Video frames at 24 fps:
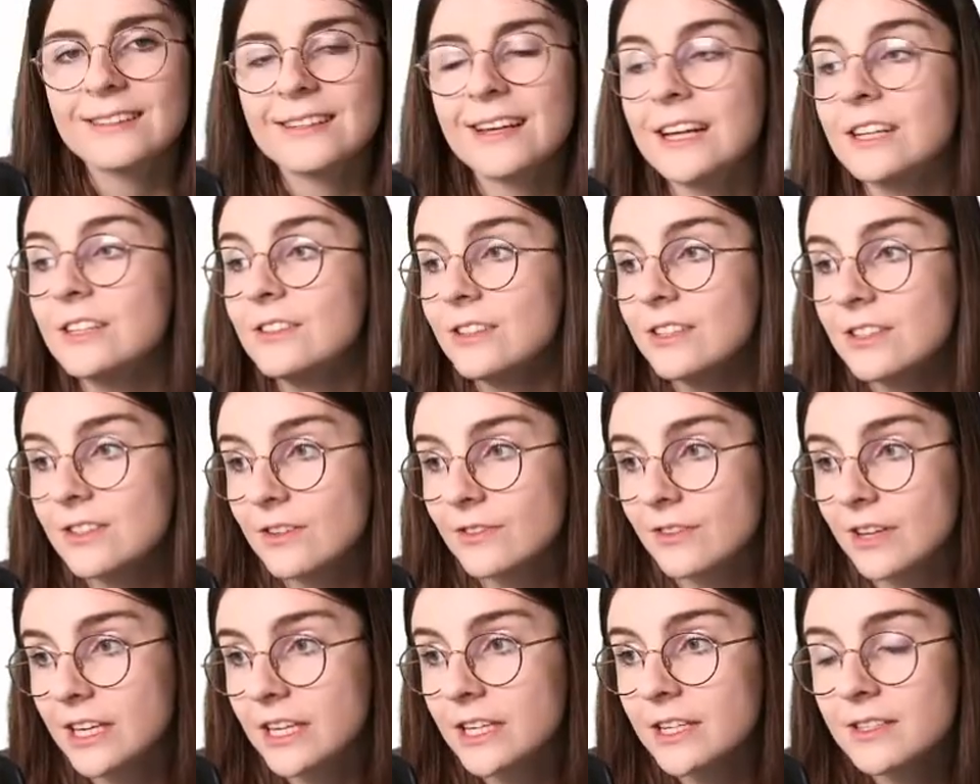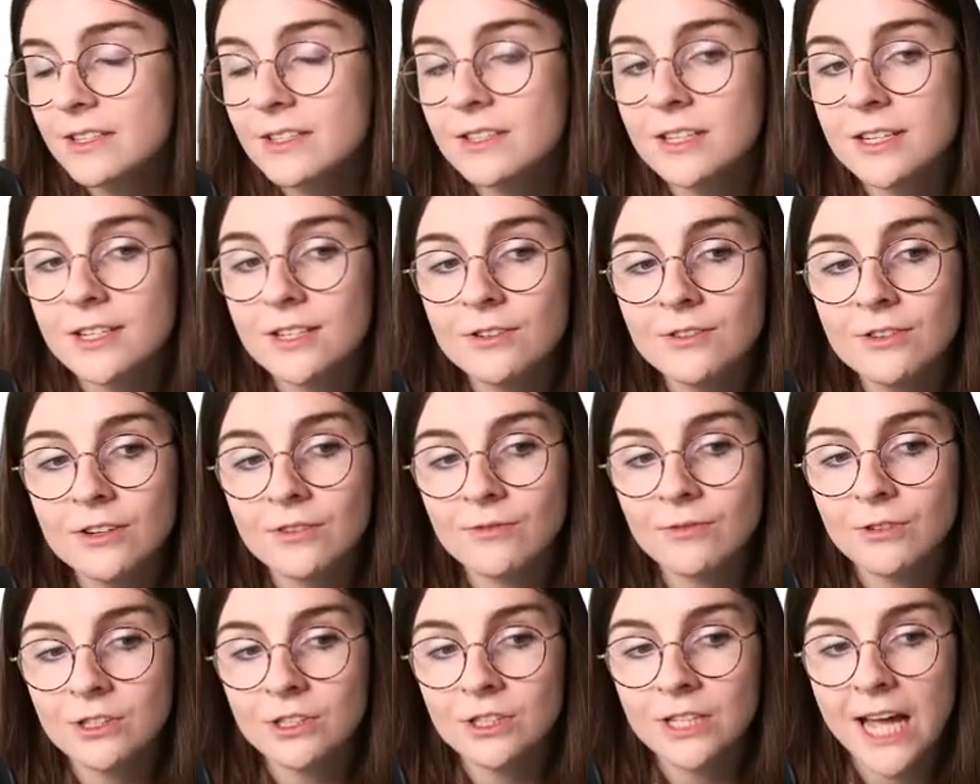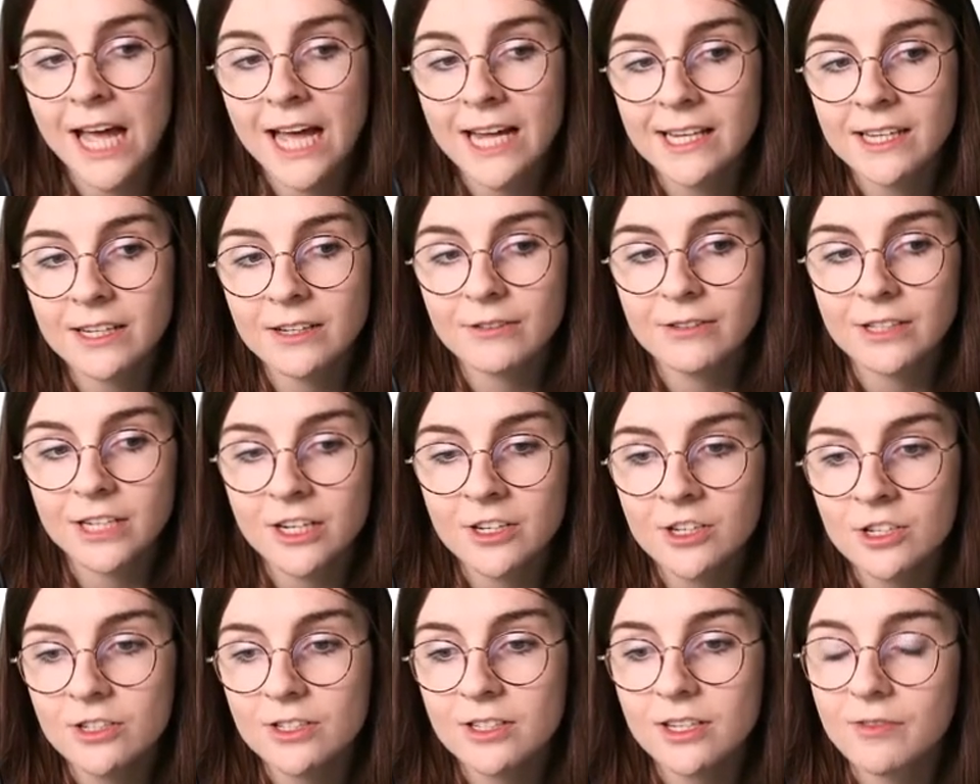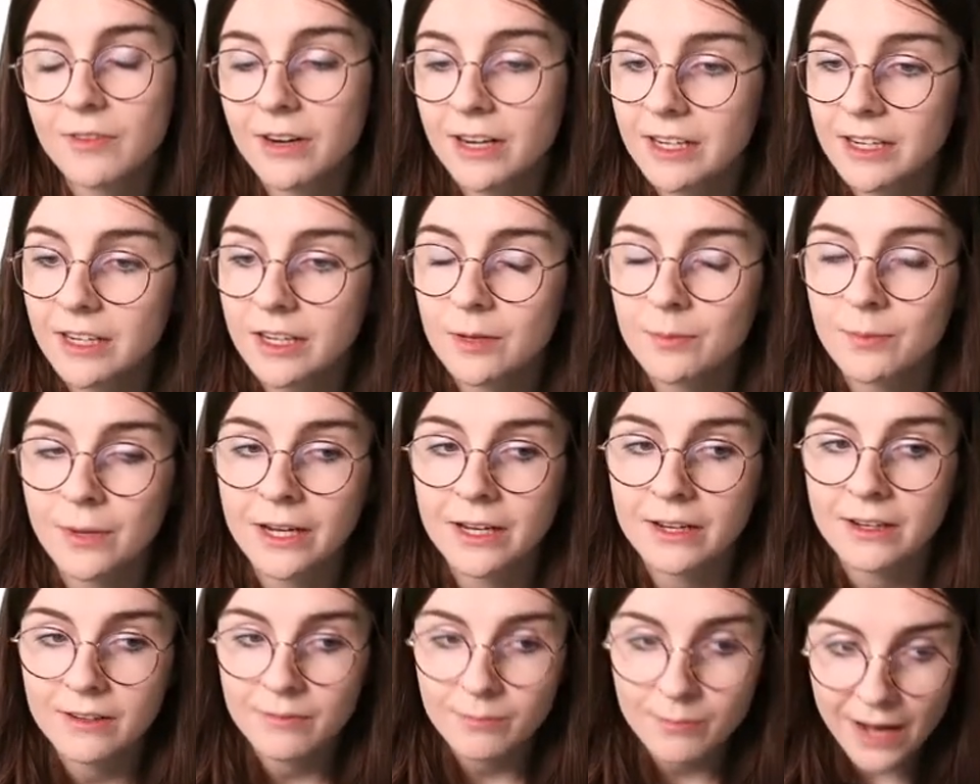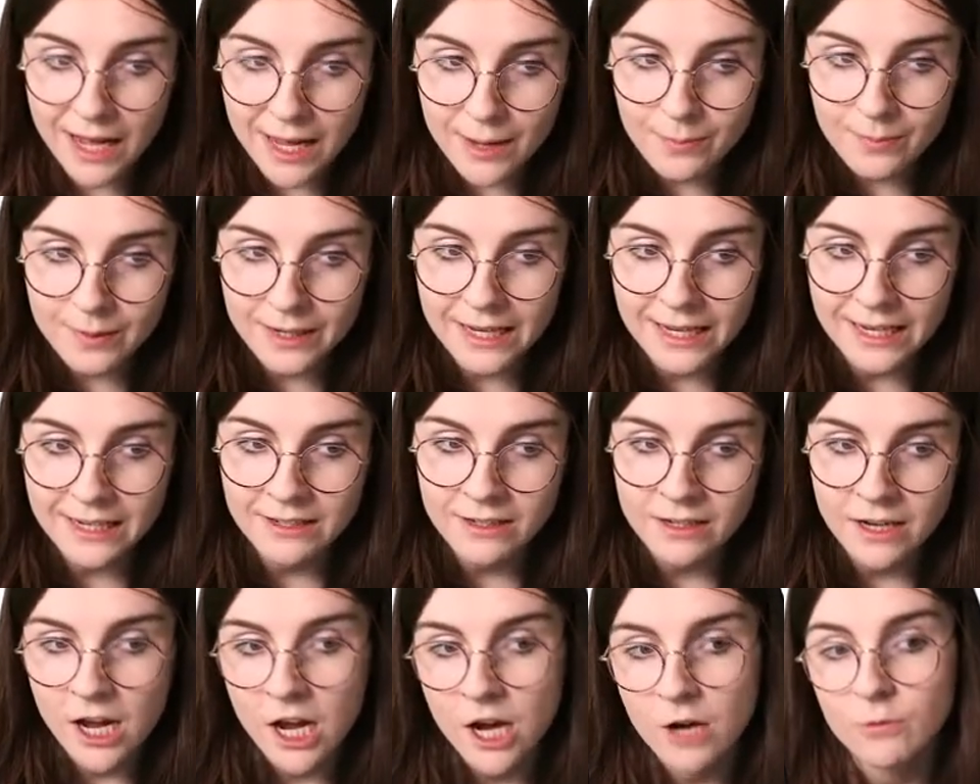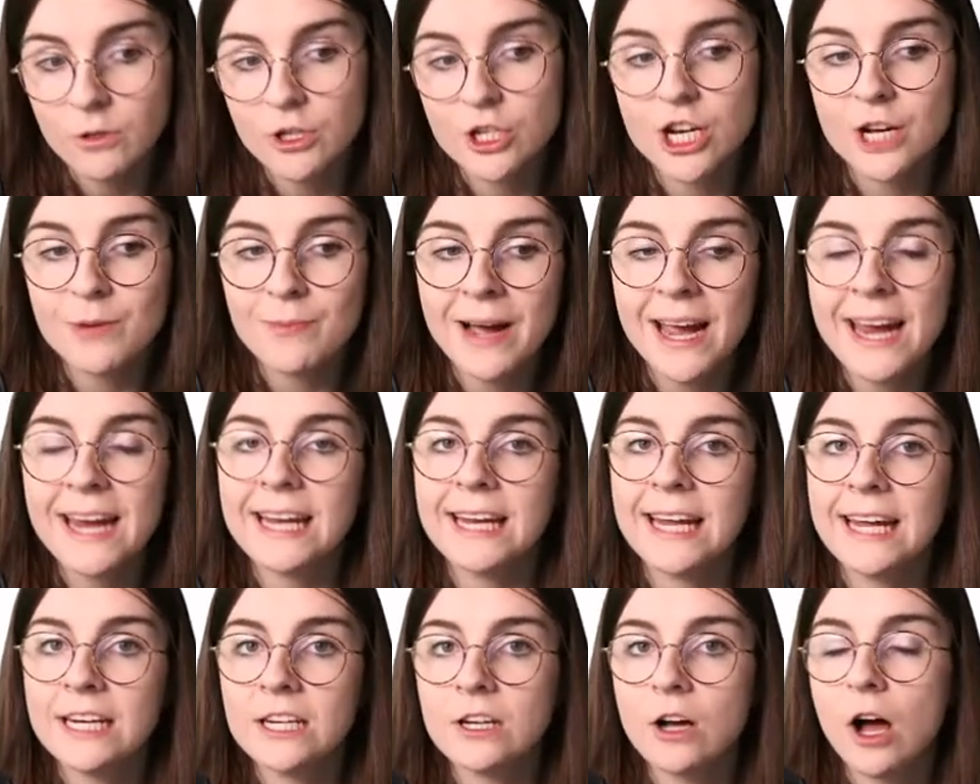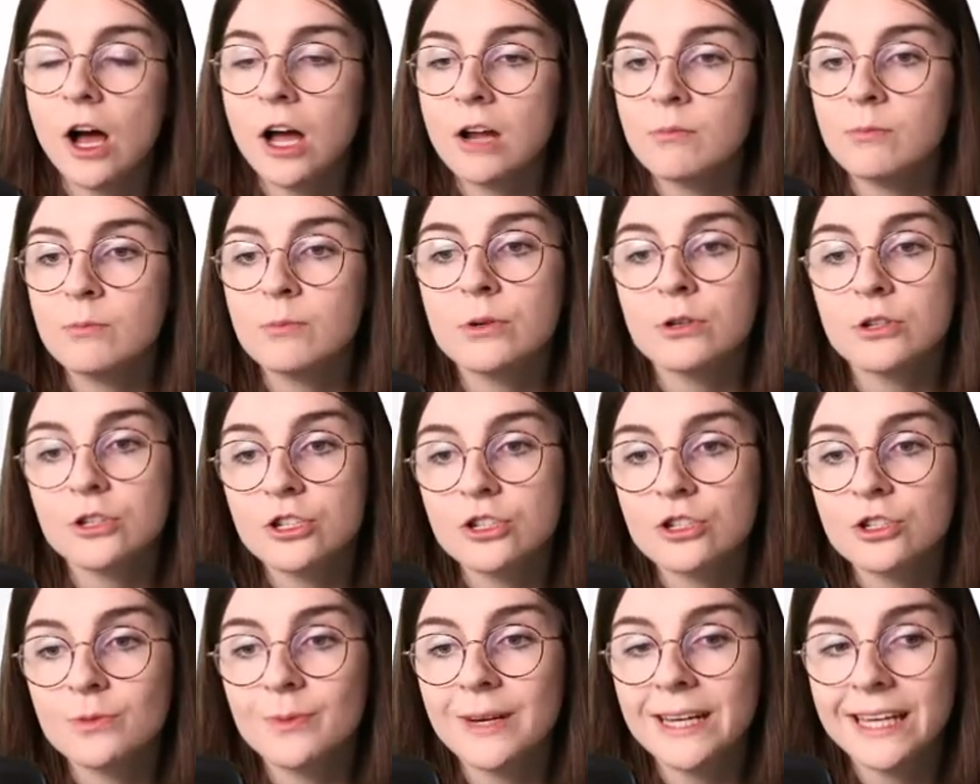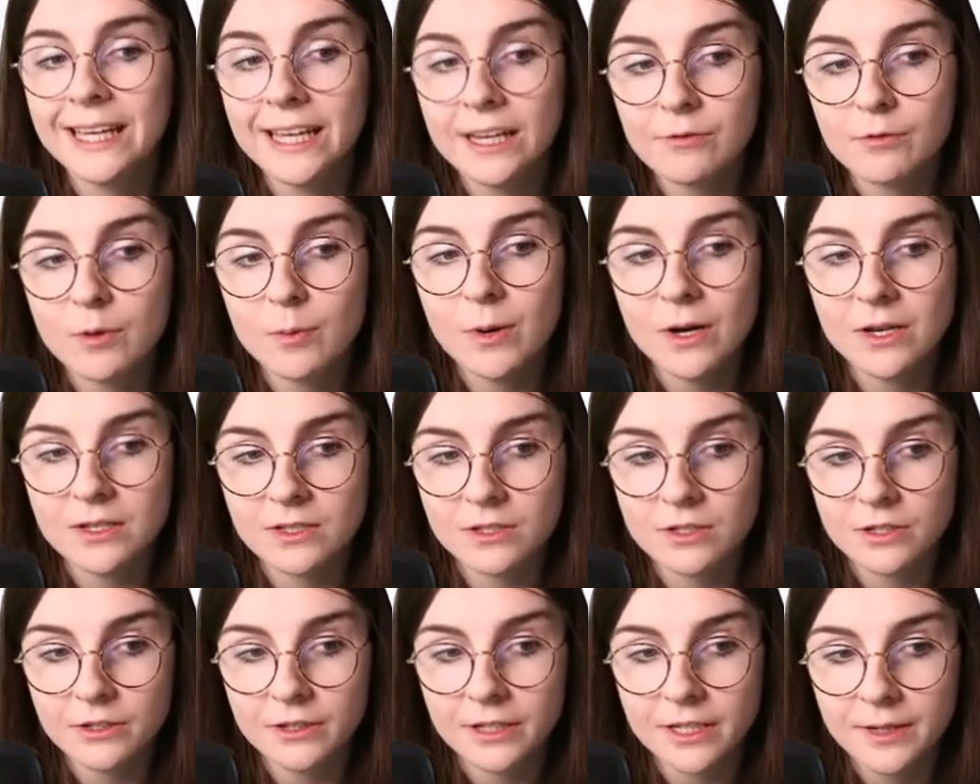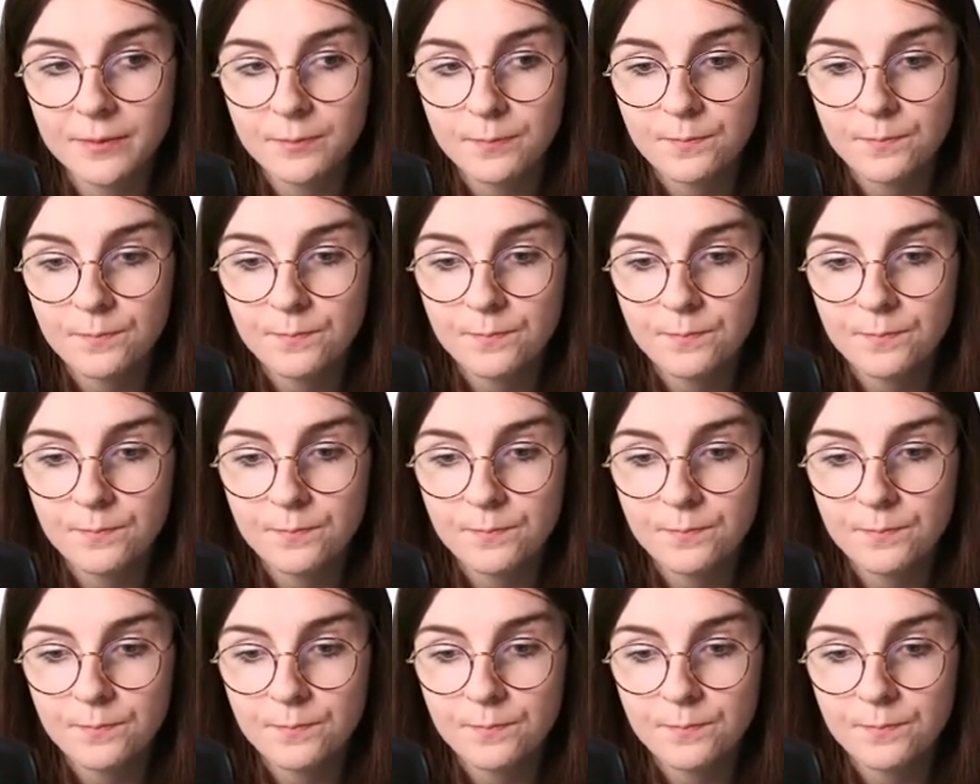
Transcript: I do this over here since I do not want to add the credentials directly in my pipeline, which I might later on push to my Git repository.